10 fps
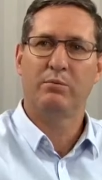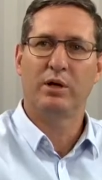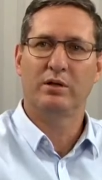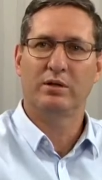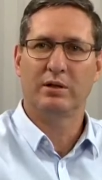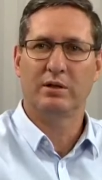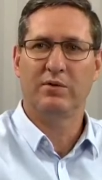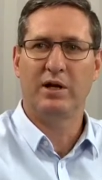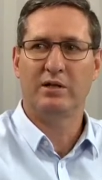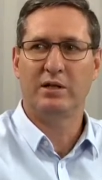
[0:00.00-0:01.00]
but
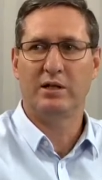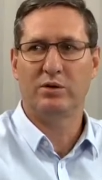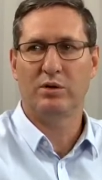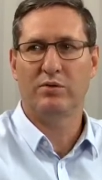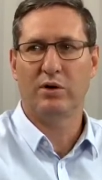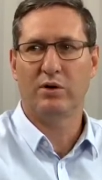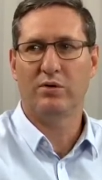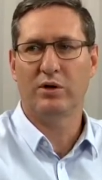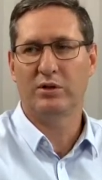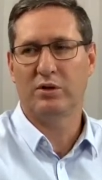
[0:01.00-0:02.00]
eventually to
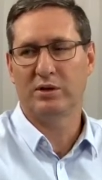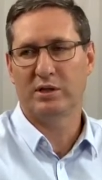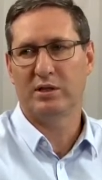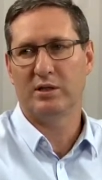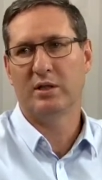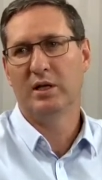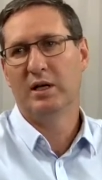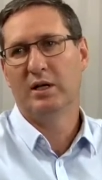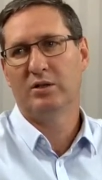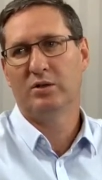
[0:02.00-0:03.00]
evolve and transition
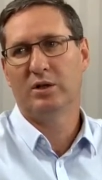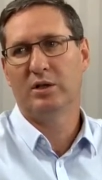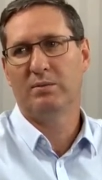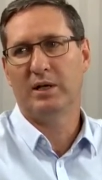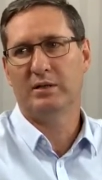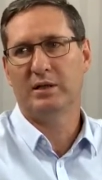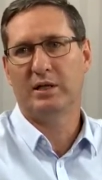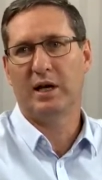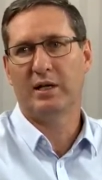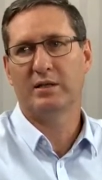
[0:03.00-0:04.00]
to a
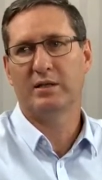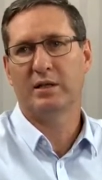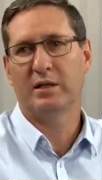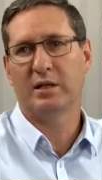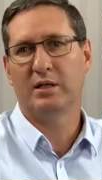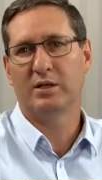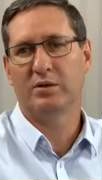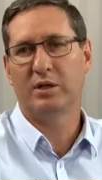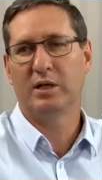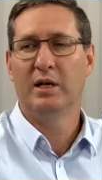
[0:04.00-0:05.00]
domestic gas uh,
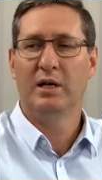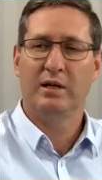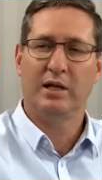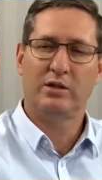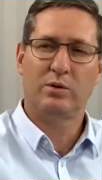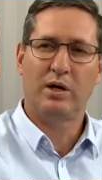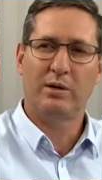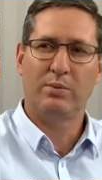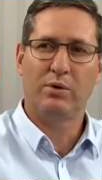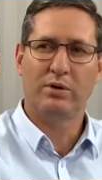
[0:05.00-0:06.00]
industry. That's
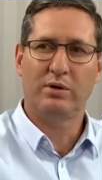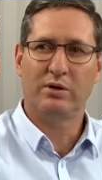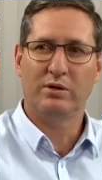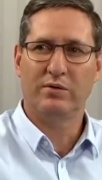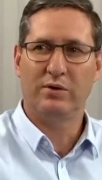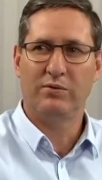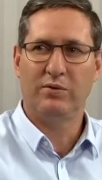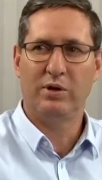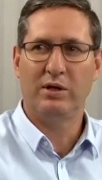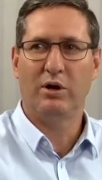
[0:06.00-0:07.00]
quite important because if you
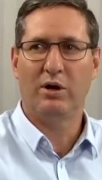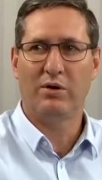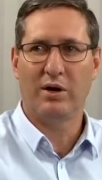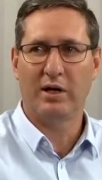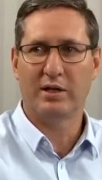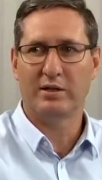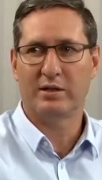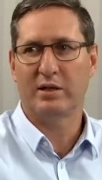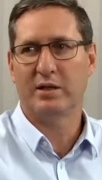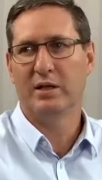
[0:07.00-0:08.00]
fully
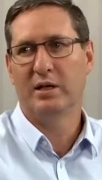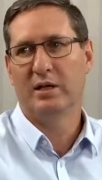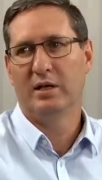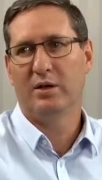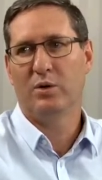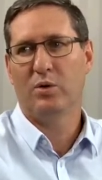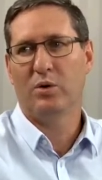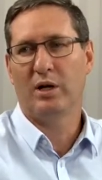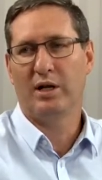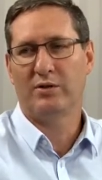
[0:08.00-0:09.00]
dollarize uh,
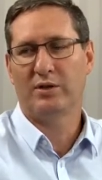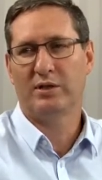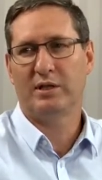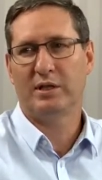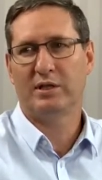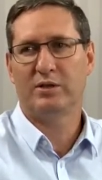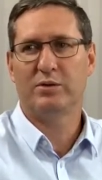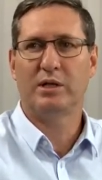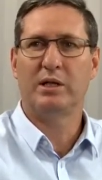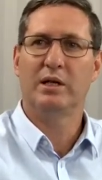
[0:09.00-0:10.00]
your electricity
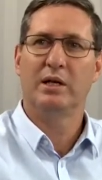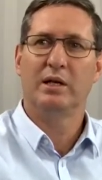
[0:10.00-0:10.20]
industry,